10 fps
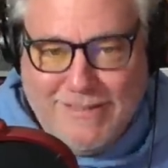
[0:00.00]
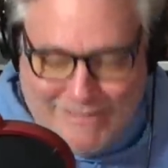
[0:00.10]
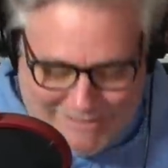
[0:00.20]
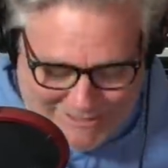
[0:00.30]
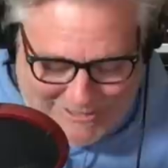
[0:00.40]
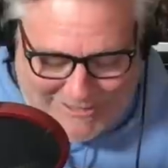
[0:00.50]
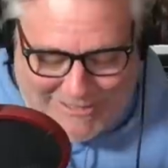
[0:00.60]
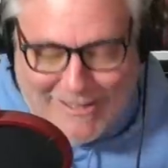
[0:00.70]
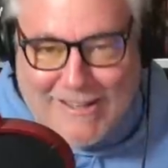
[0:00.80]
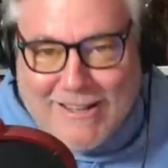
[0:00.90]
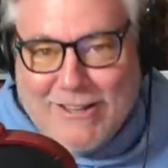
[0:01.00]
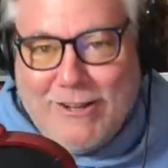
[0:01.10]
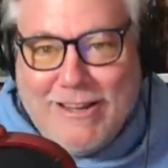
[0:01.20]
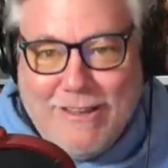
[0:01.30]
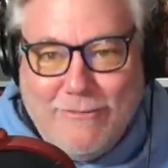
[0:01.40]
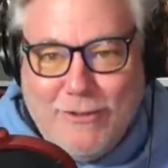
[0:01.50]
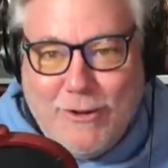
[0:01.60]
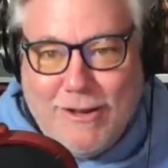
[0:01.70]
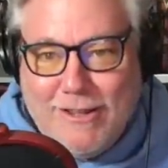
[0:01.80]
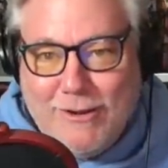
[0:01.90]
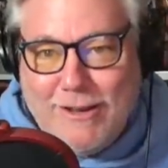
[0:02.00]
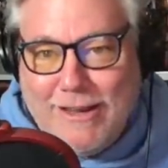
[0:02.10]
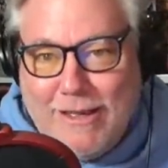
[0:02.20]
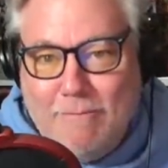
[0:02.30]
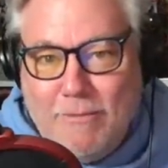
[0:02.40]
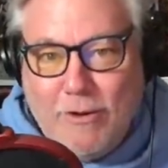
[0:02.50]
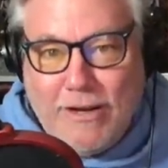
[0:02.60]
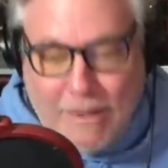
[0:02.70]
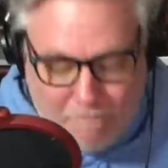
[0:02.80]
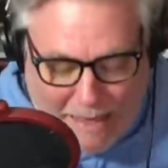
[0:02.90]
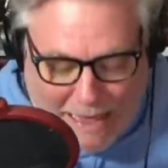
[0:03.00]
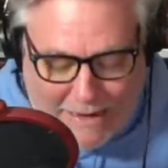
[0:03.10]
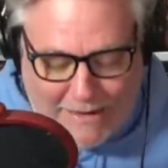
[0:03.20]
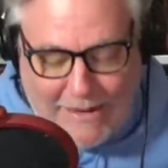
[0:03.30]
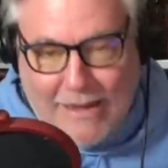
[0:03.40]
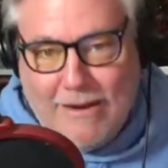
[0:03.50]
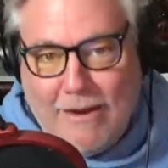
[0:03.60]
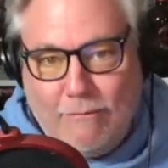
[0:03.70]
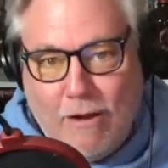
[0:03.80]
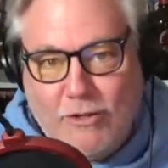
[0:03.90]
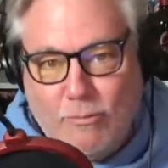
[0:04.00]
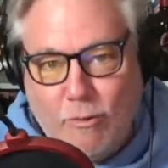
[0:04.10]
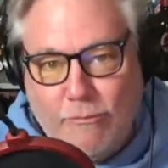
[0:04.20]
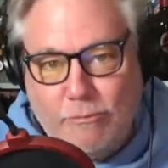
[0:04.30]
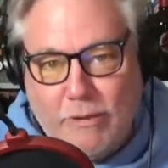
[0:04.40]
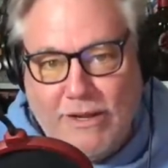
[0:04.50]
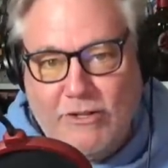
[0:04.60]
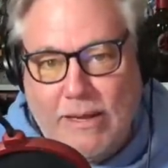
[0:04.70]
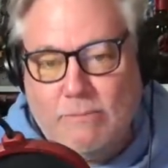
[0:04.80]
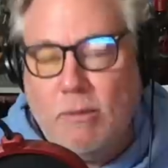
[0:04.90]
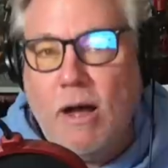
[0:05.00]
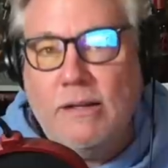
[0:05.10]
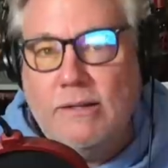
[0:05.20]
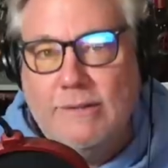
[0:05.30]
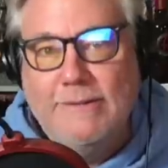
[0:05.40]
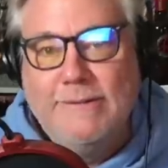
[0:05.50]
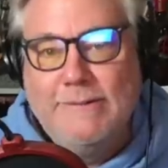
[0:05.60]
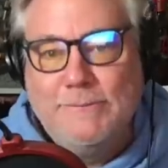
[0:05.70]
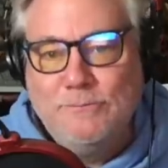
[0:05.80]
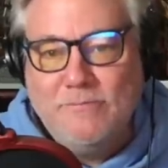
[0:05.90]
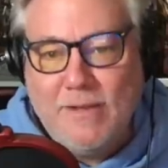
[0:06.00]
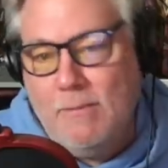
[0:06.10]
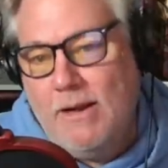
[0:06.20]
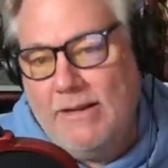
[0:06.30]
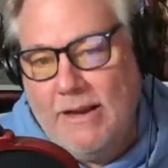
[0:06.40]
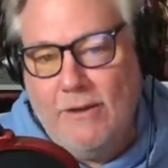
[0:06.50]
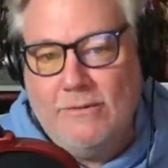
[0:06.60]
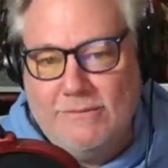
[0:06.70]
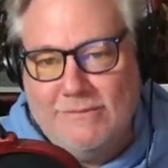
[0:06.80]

It's just you're going to get mad at Roger Moore for playing James Bond. Come on now.